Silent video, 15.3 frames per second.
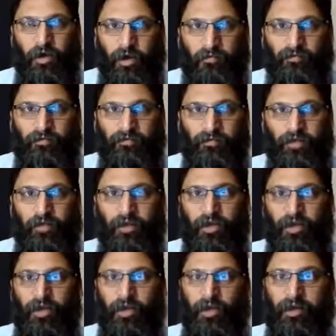of
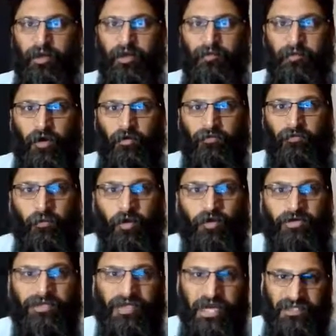
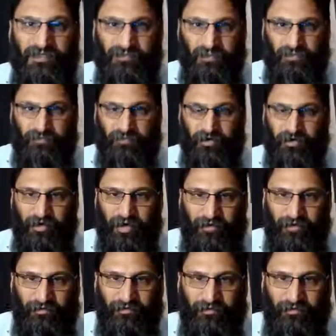most aspects of our life.